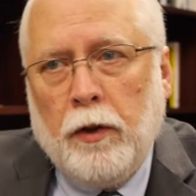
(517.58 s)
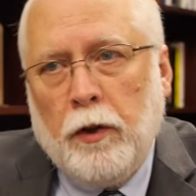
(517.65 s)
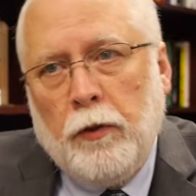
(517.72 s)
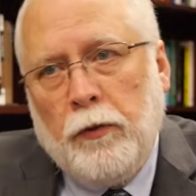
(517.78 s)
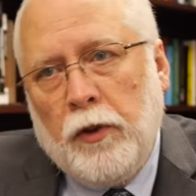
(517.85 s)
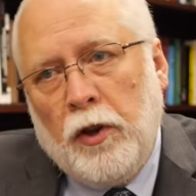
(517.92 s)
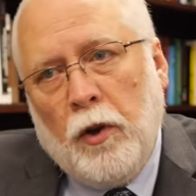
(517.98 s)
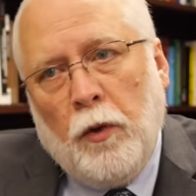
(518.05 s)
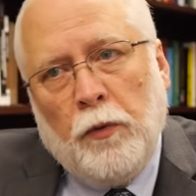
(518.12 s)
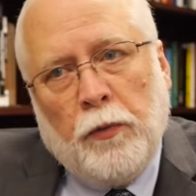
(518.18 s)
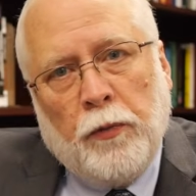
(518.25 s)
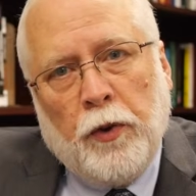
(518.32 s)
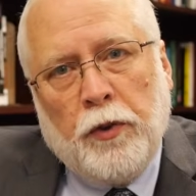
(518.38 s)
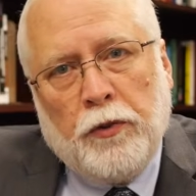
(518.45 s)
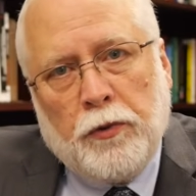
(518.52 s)
you can go
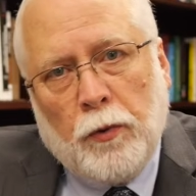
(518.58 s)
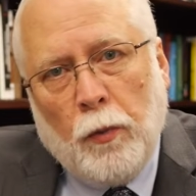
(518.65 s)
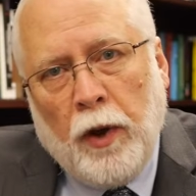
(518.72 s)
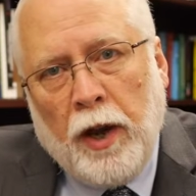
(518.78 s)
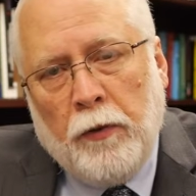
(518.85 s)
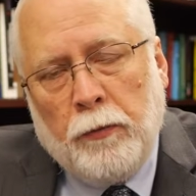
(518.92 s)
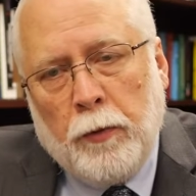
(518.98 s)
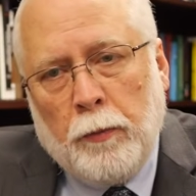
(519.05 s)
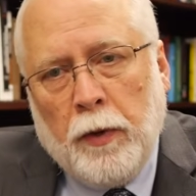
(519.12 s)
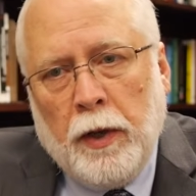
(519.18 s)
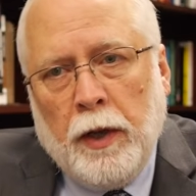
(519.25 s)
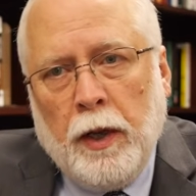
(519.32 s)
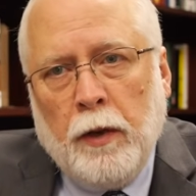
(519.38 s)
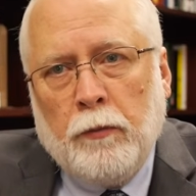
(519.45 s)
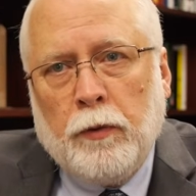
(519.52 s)
furthest away from
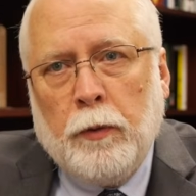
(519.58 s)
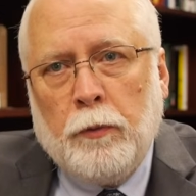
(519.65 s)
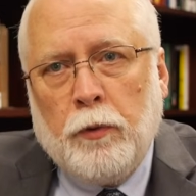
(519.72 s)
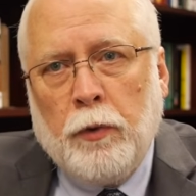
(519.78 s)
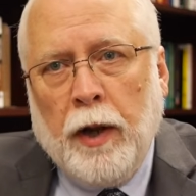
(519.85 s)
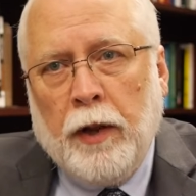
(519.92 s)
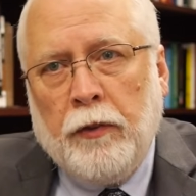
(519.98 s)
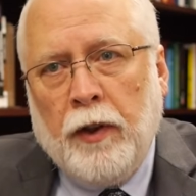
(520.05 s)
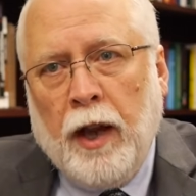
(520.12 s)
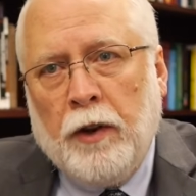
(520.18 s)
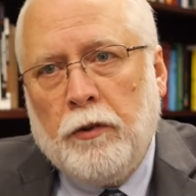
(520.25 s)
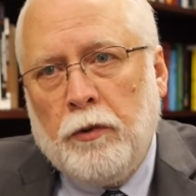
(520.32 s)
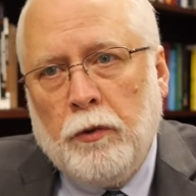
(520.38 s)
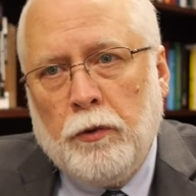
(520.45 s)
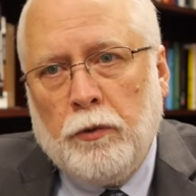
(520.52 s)

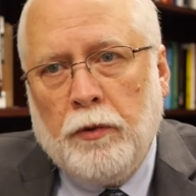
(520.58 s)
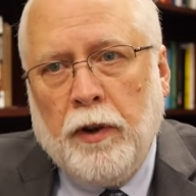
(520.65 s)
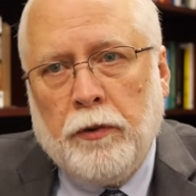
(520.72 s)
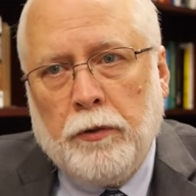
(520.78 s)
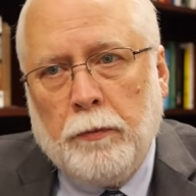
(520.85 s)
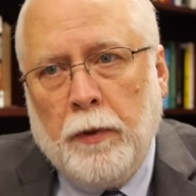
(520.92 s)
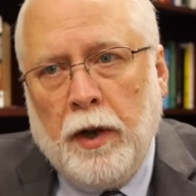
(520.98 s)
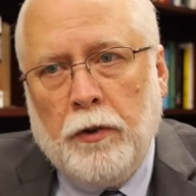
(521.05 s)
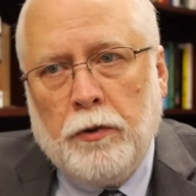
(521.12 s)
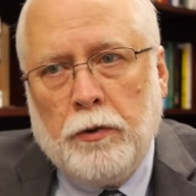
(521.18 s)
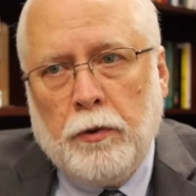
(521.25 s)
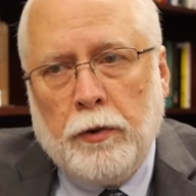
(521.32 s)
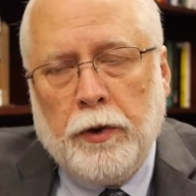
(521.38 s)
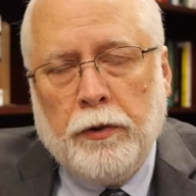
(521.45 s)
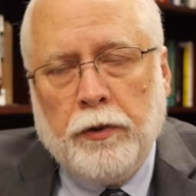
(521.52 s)
transactional and
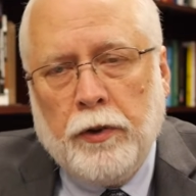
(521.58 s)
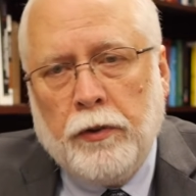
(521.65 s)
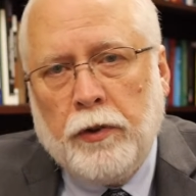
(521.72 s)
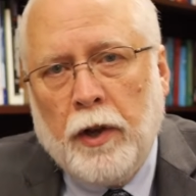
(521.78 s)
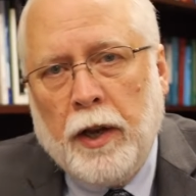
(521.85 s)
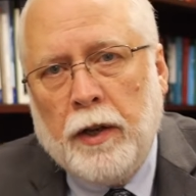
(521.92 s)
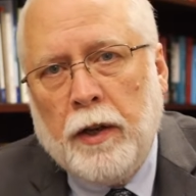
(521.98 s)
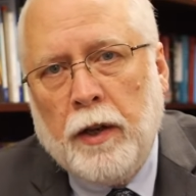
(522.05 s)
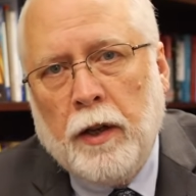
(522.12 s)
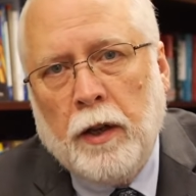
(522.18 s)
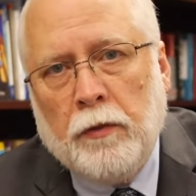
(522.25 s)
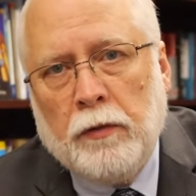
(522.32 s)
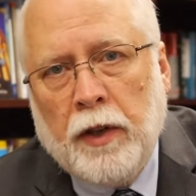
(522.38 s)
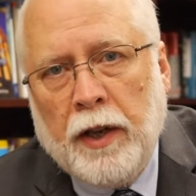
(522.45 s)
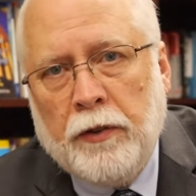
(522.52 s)
transformational, is this idea
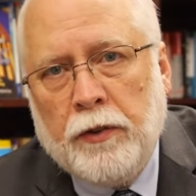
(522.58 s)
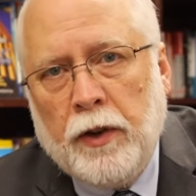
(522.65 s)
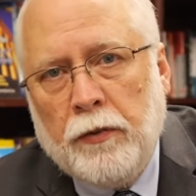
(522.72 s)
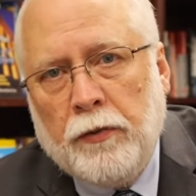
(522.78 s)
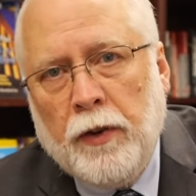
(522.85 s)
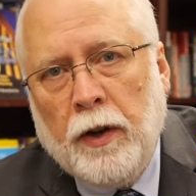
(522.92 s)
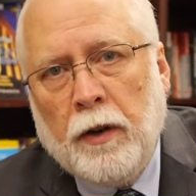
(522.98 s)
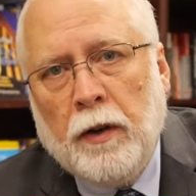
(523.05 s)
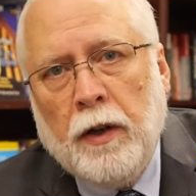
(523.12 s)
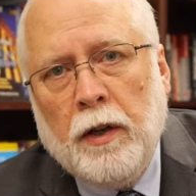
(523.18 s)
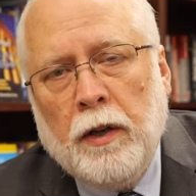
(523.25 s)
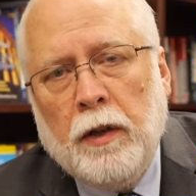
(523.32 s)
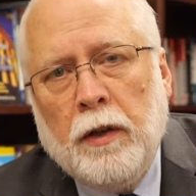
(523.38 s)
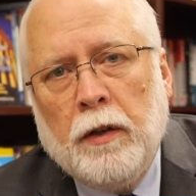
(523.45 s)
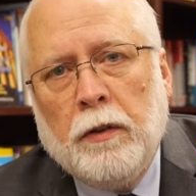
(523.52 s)
of laissez-faire
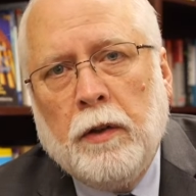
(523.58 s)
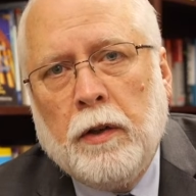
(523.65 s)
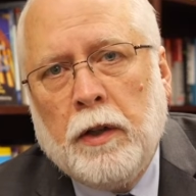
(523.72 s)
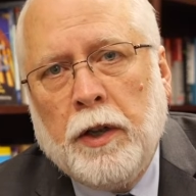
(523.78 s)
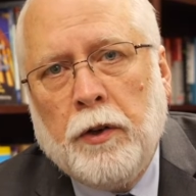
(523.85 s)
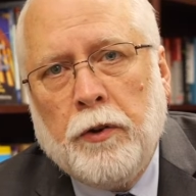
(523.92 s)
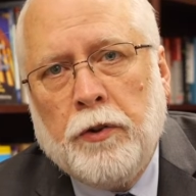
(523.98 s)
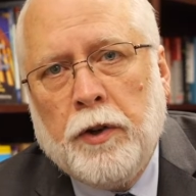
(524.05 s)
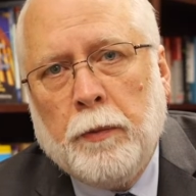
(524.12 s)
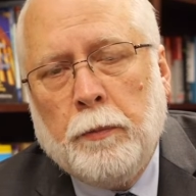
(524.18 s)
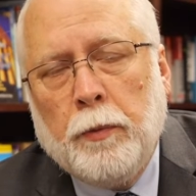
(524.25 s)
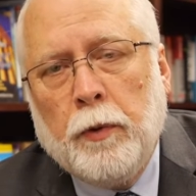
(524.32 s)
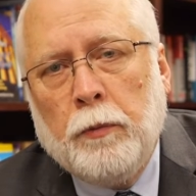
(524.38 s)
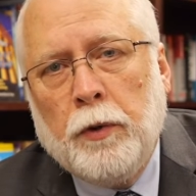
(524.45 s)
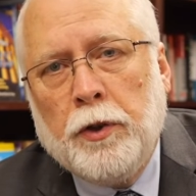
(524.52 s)

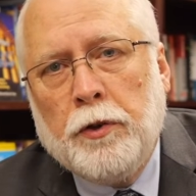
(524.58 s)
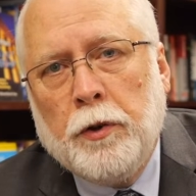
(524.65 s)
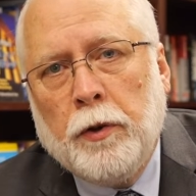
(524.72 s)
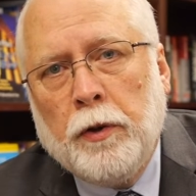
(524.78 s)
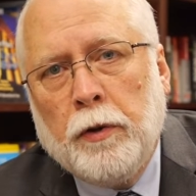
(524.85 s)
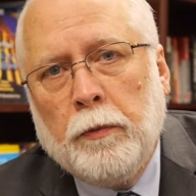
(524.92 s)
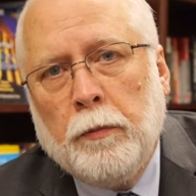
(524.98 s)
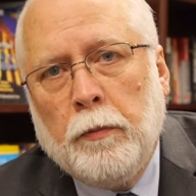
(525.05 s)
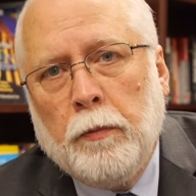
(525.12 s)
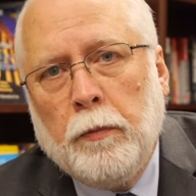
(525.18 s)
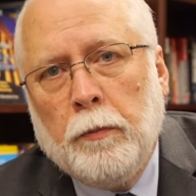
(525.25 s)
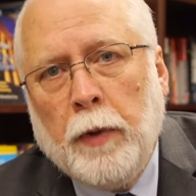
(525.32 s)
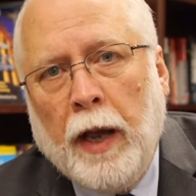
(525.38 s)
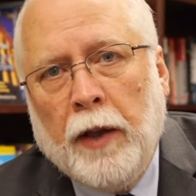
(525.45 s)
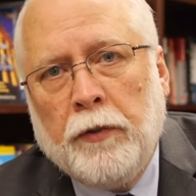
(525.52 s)
leadership, which
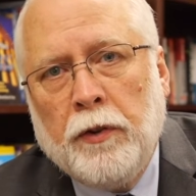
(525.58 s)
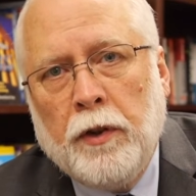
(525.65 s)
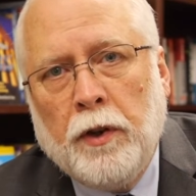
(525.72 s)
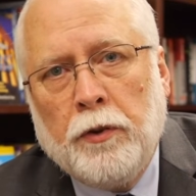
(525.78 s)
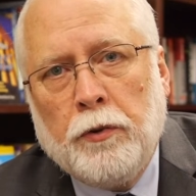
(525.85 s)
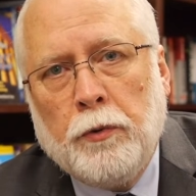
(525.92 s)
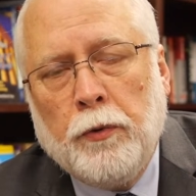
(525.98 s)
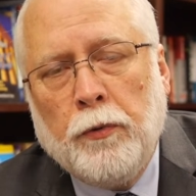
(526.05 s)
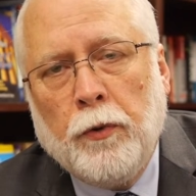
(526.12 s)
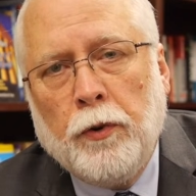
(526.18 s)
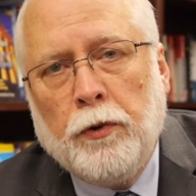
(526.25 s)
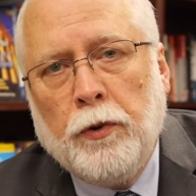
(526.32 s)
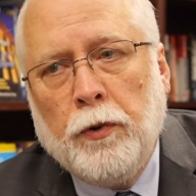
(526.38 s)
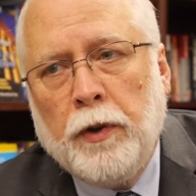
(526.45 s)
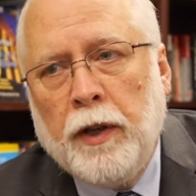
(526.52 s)
Bass and others refer
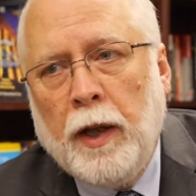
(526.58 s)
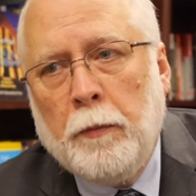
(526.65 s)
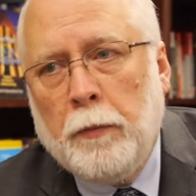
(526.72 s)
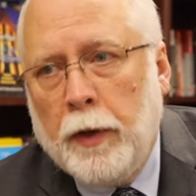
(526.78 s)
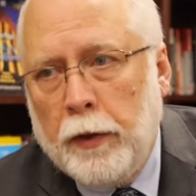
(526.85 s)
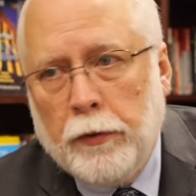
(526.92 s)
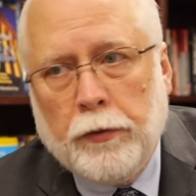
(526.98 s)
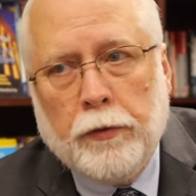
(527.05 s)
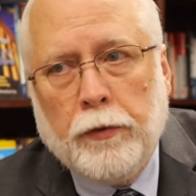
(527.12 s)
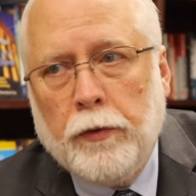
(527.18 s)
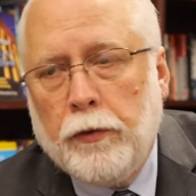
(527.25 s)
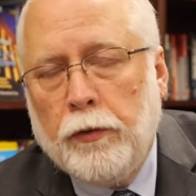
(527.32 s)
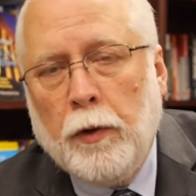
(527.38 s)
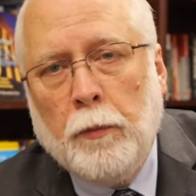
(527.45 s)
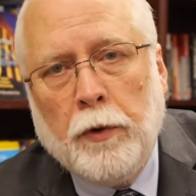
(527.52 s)
to, and that means
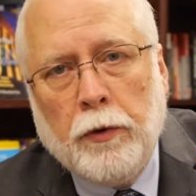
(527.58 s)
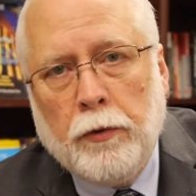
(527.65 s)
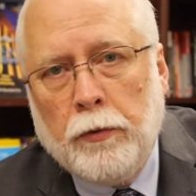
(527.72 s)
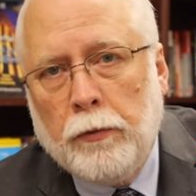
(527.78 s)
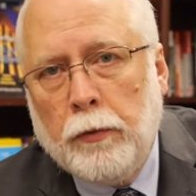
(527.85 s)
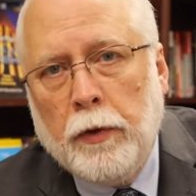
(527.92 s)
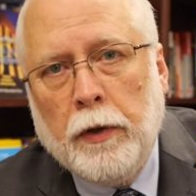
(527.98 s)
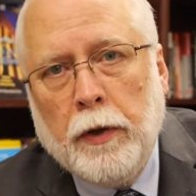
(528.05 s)
someone who